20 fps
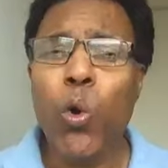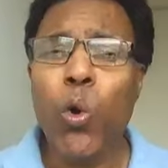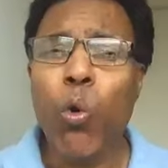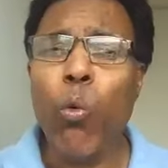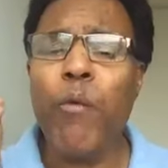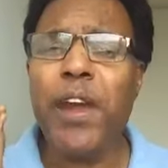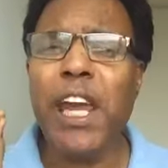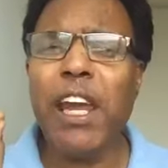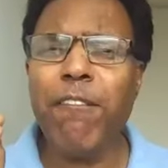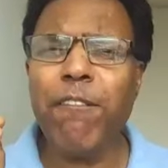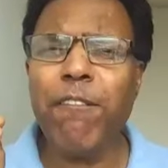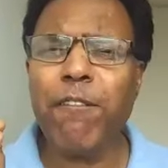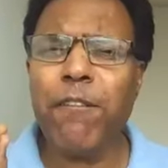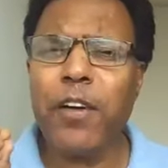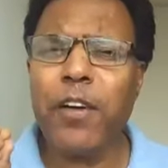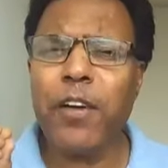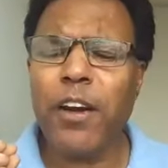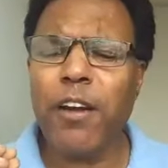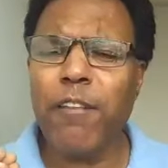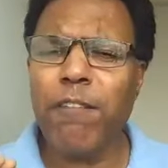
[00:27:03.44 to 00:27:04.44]
we
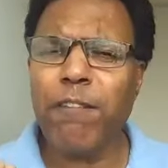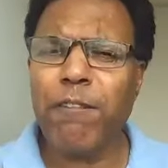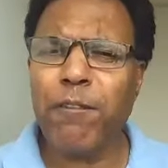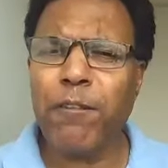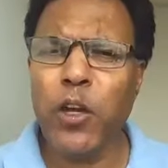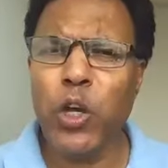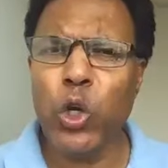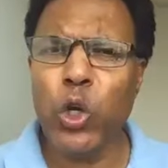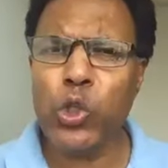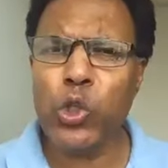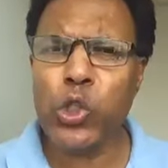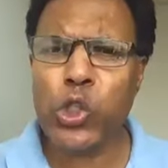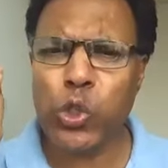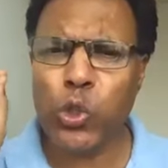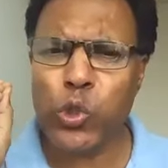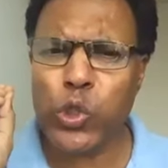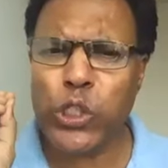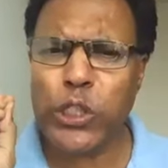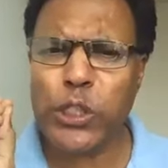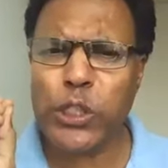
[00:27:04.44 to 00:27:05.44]
refuse
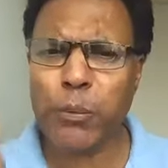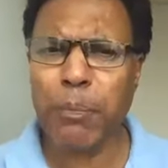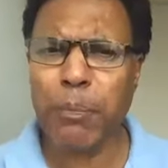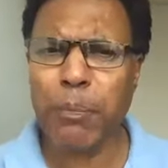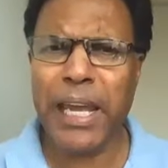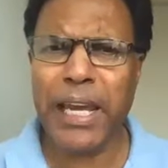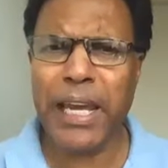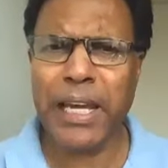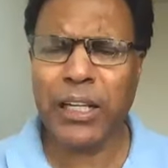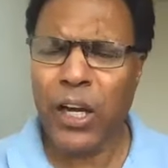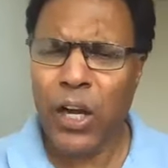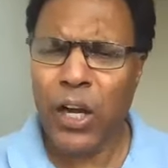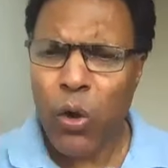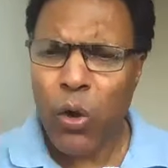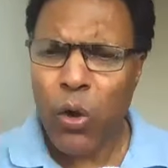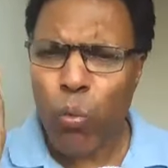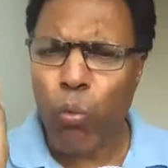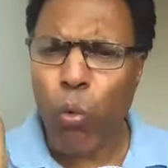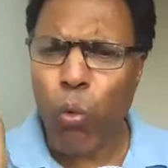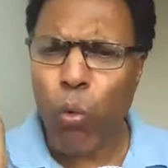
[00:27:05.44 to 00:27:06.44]
to speak
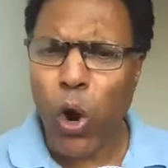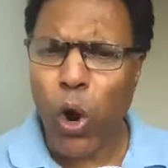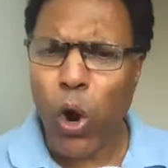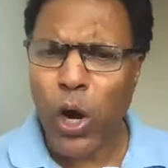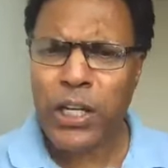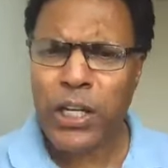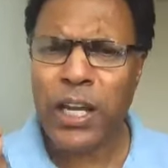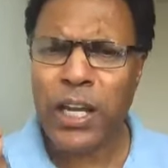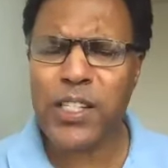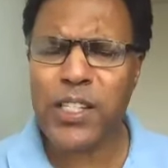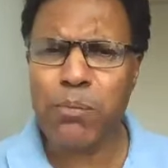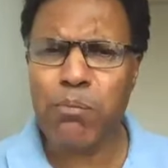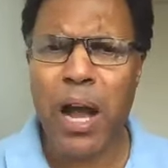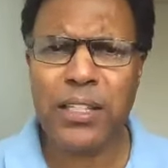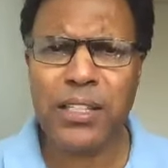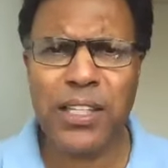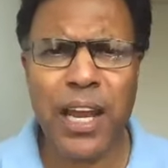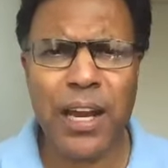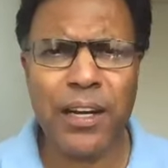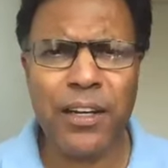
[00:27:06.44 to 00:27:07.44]
what his
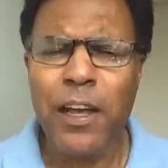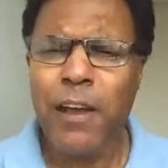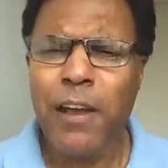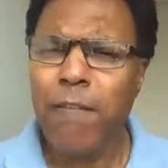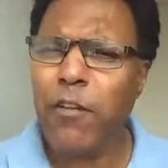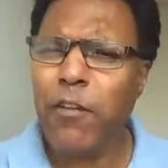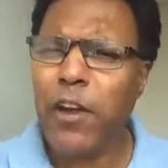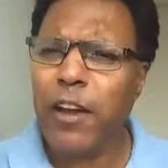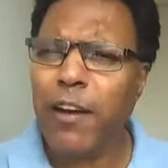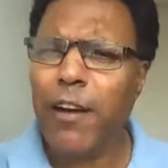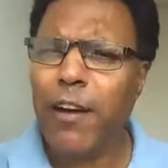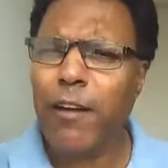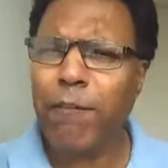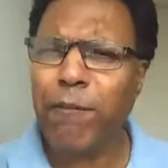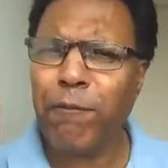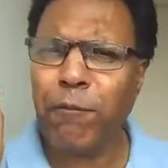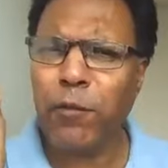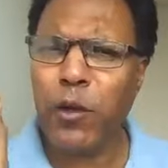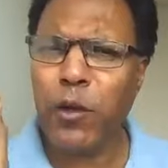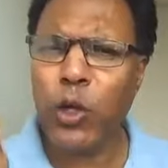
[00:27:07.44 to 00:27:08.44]
mark said. We
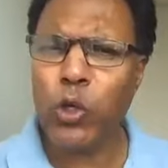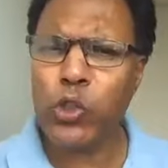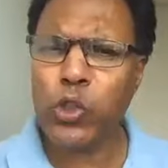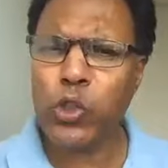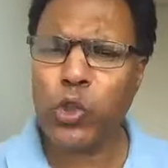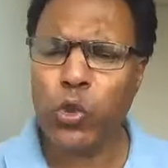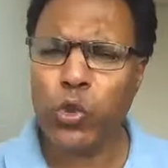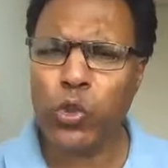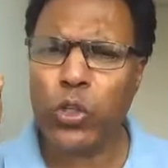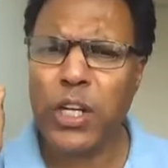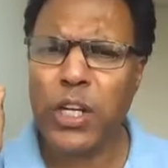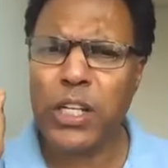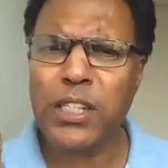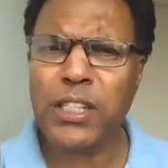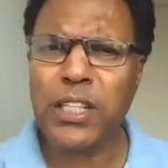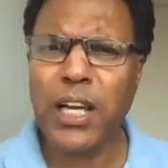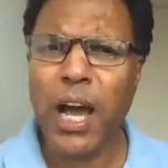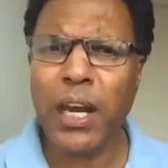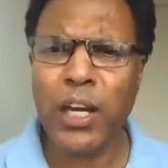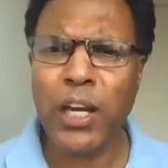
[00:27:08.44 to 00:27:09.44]
refuse to
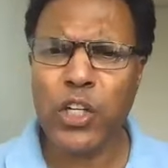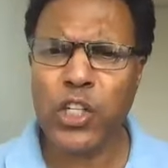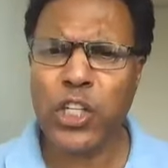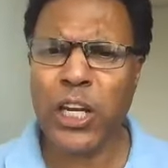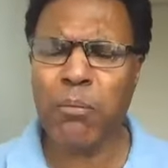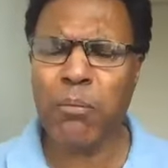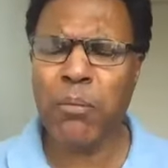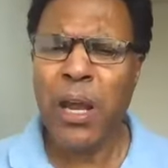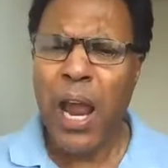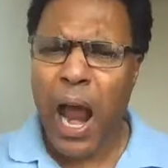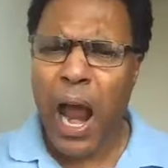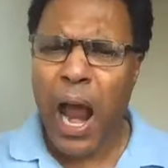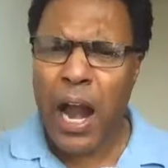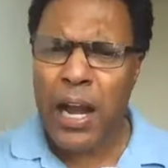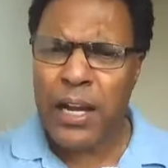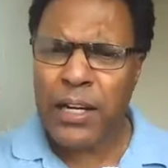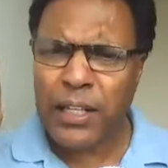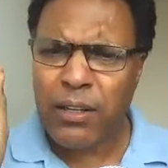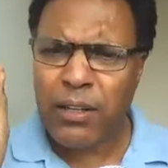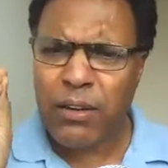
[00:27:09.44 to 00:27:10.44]
discourage him
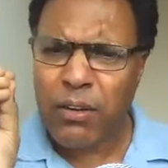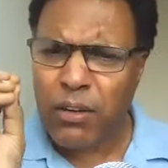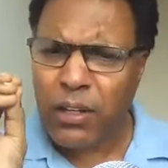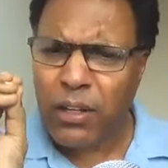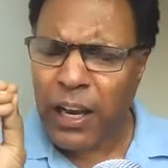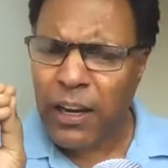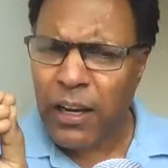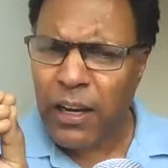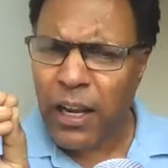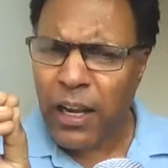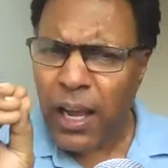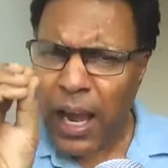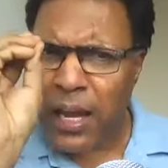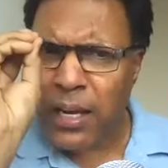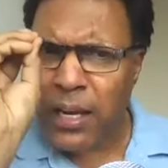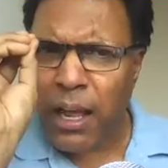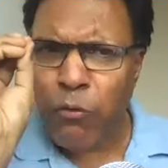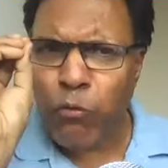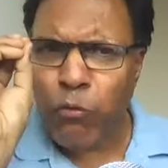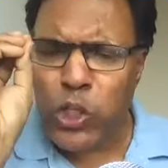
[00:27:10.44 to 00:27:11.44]
and, and,
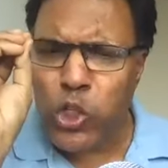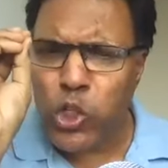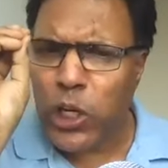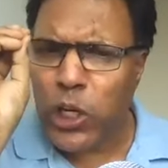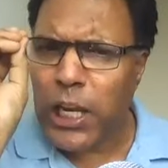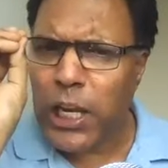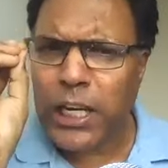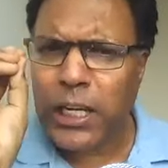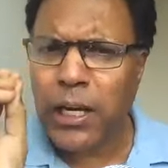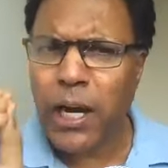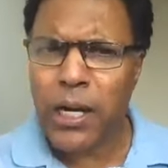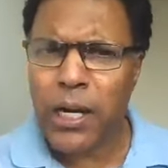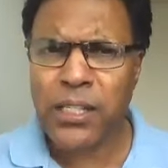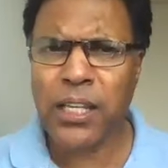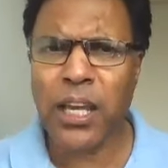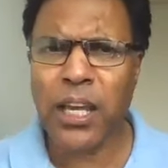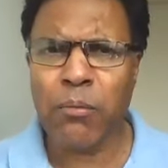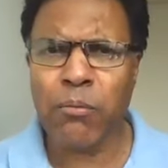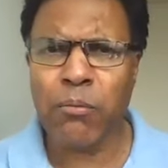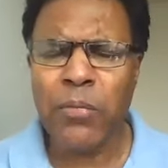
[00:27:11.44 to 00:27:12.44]
and virtually curse
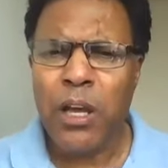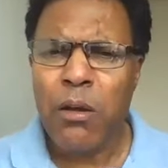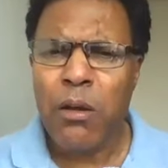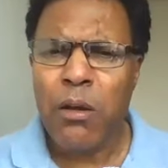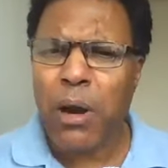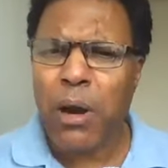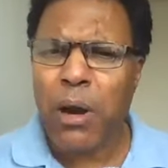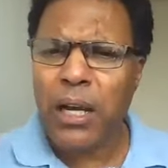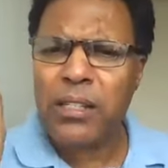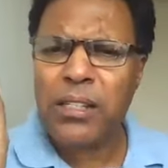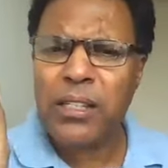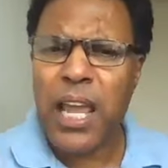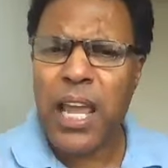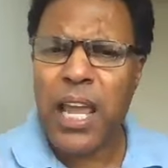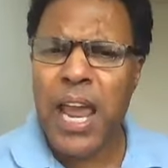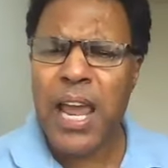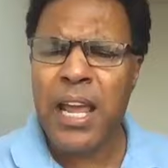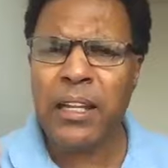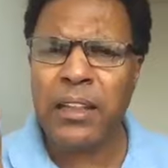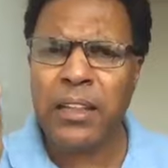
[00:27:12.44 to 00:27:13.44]
him by
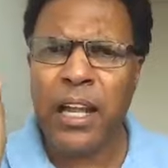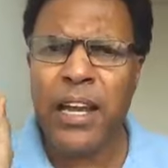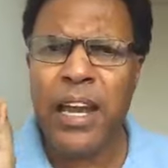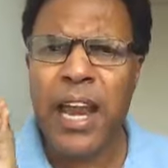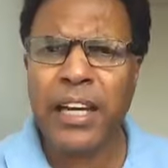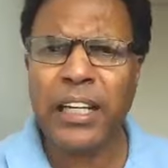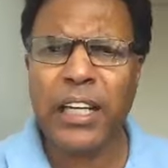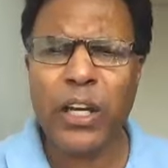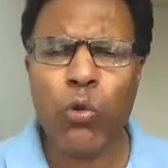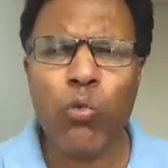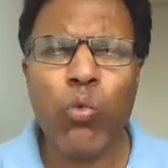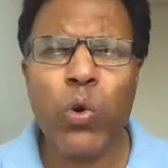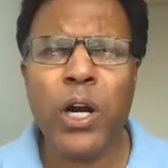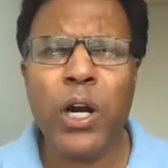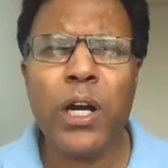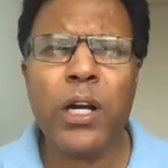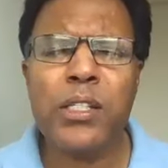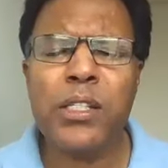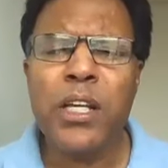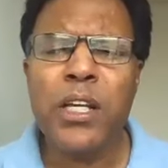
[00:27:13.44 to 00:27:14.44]
saying the negative
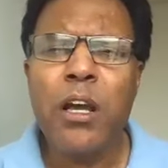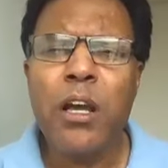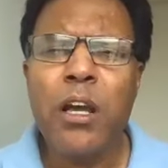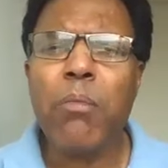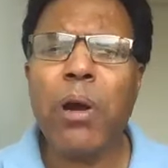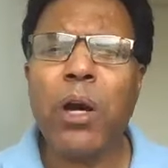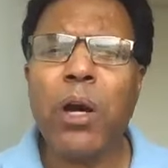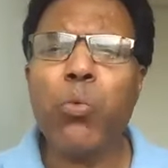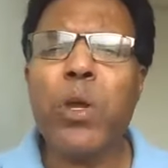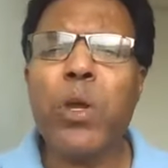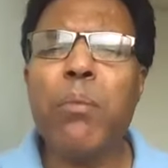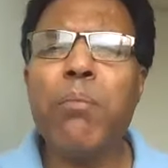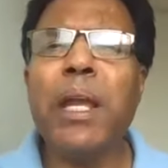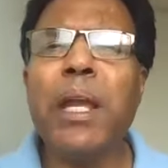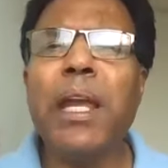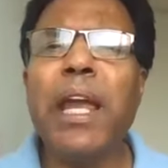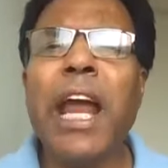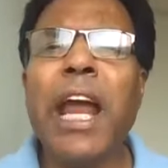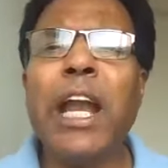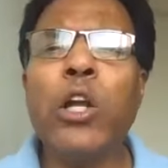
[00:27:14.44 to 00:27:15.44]
words, but we
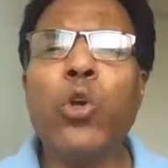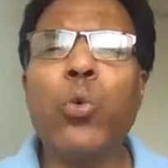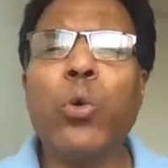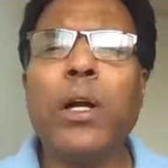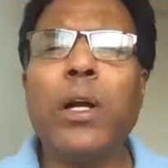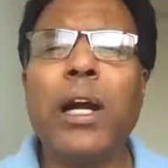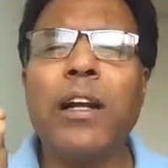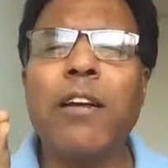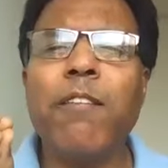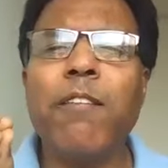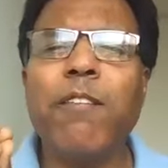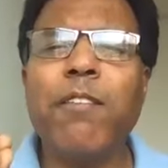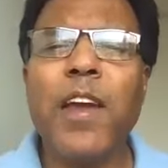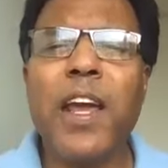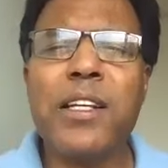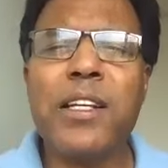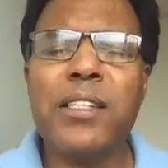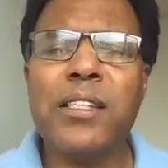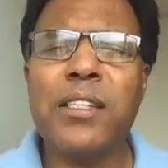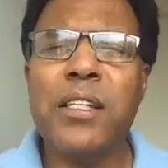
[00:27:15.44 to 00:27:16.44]
began to
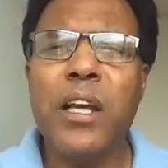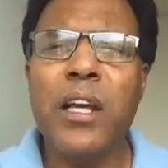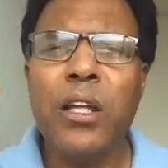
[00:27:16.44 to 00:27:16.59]
confess